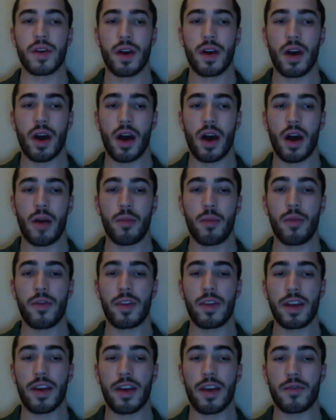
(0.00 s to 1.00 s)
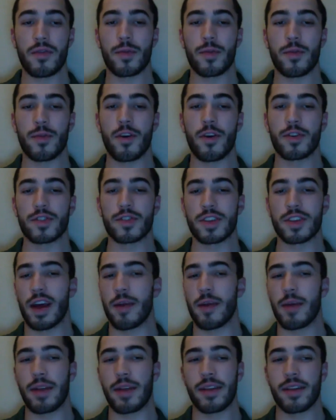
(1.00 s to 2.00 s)
Moving down from DeRozan, I
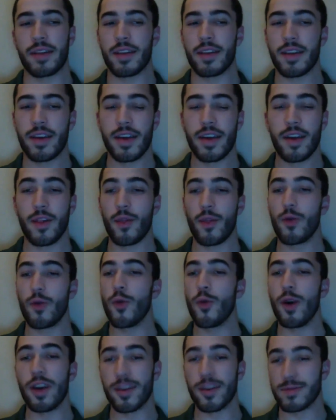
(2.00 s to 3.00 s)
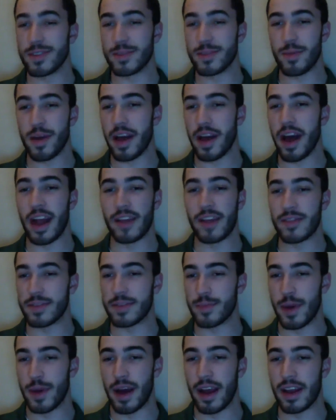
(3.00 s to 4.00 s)
mean, Lou Williams is playing out of his
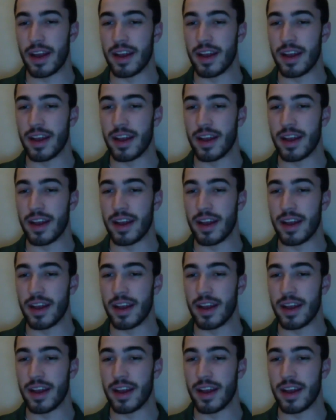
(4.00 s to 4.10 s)
mind.